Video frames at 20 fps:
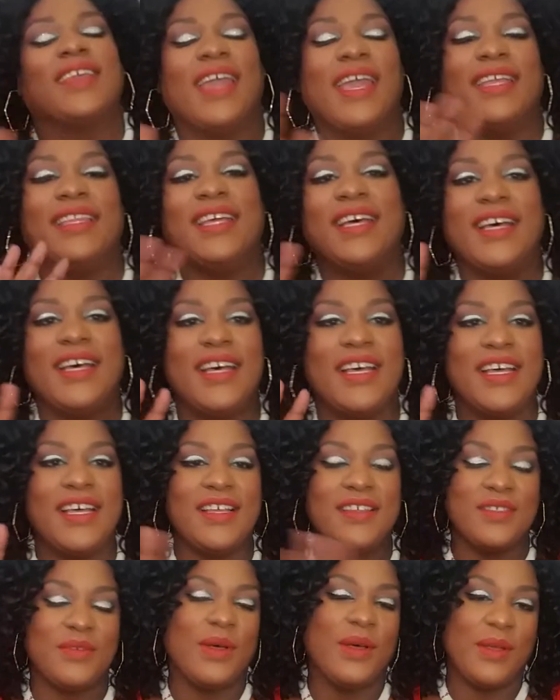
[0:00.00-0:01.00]
Hey
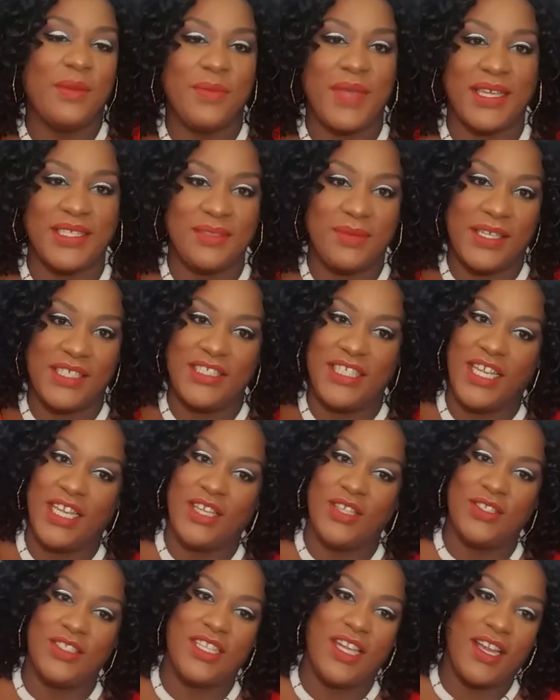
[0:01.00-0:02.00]
loves, welcome back to my
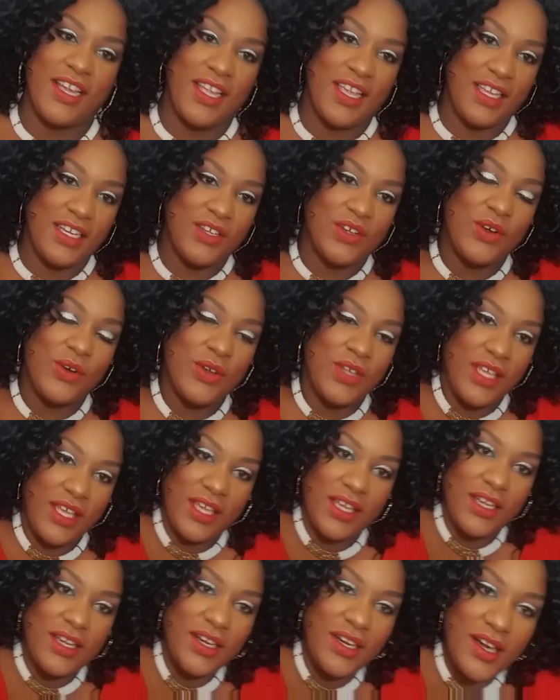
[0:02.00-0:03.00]
channel. Taragaye Nicole
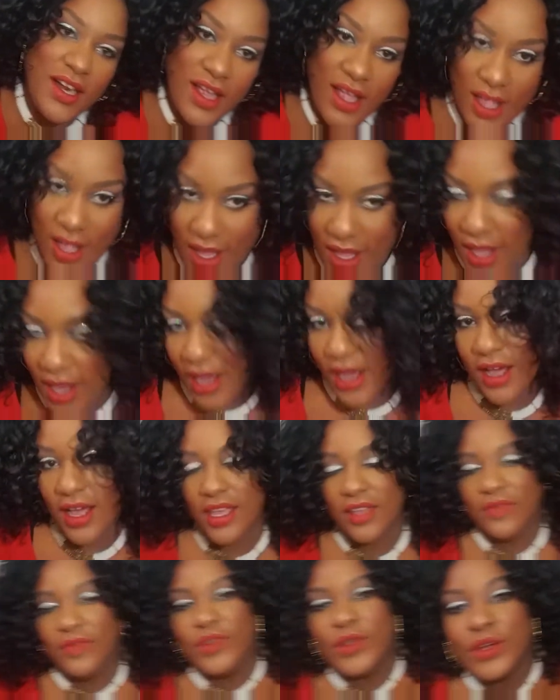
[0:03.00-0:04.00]
here. Uh,
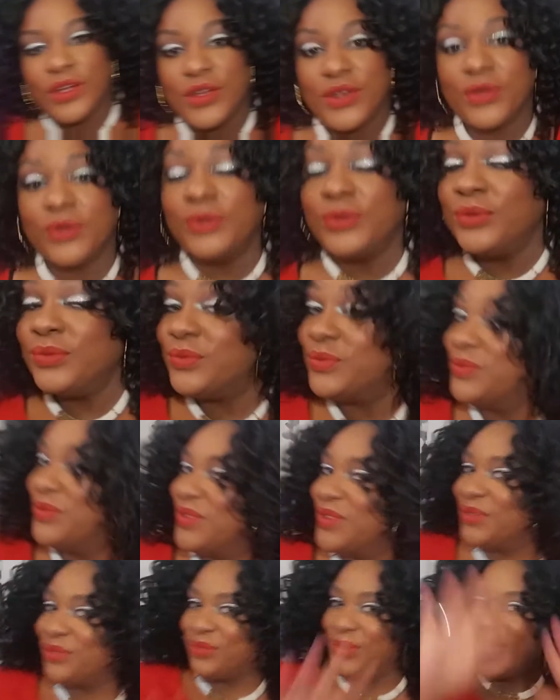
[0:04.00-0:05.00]
if you're new,
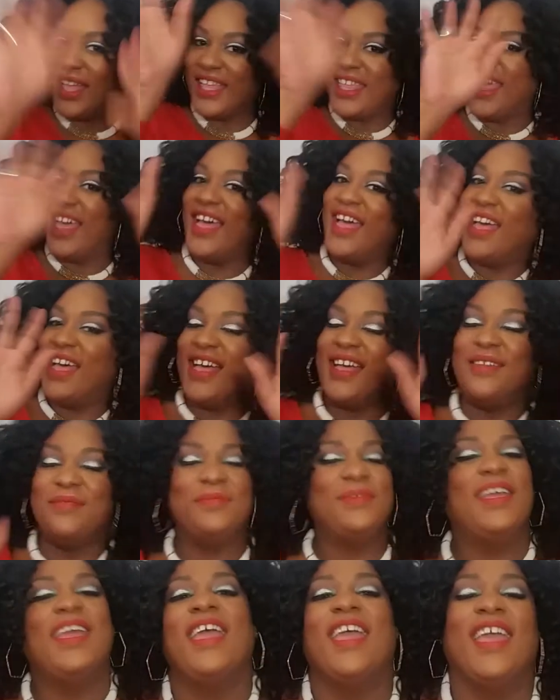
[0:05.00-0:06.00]

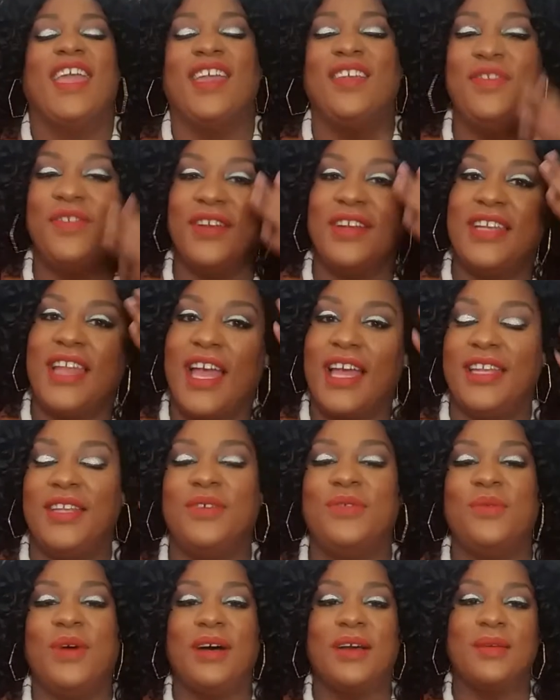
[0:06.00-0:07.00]
welcome. If you're not
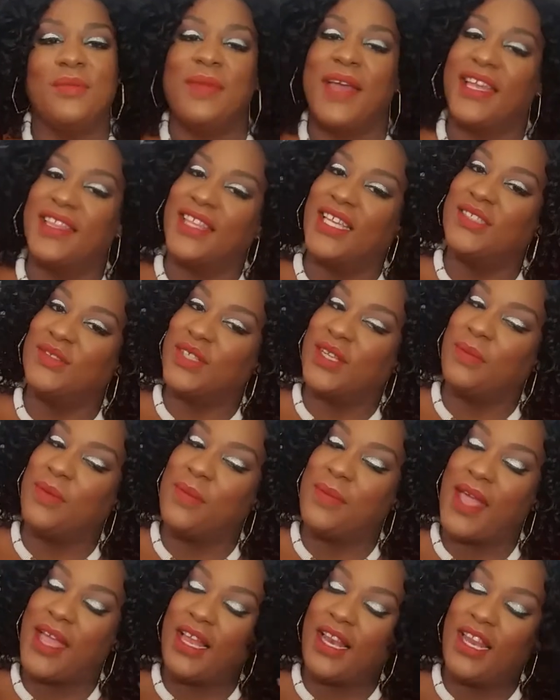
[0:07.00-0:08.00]
new, welcome back. Thanks for
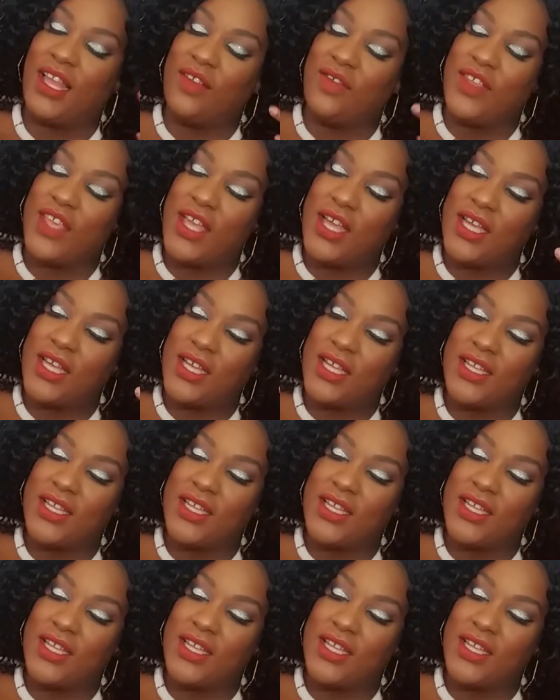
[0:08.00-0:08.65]
coming back. Love ya.